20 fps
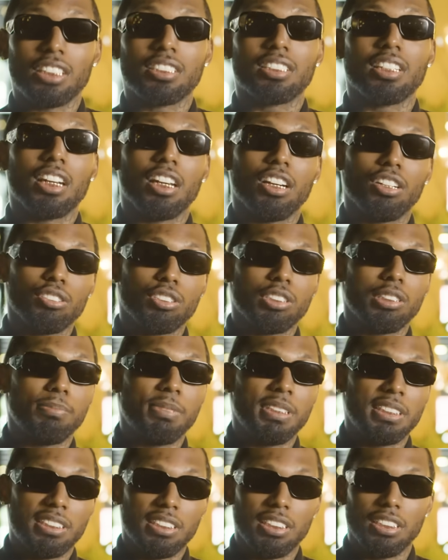out to the
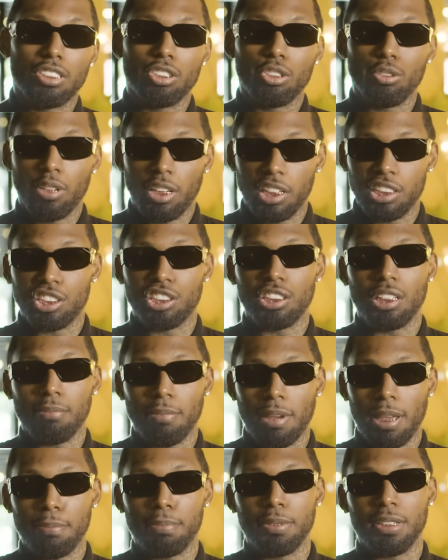LGBTQ
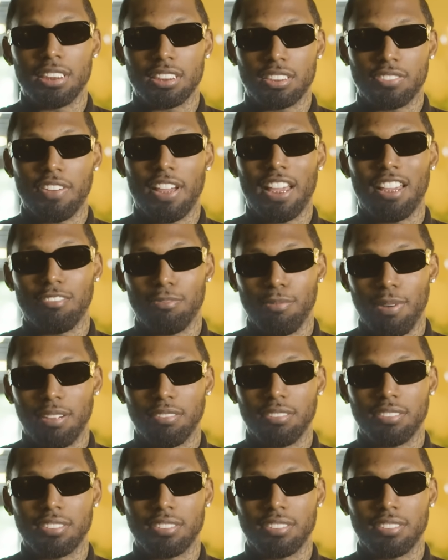HDMI PS5, bruv.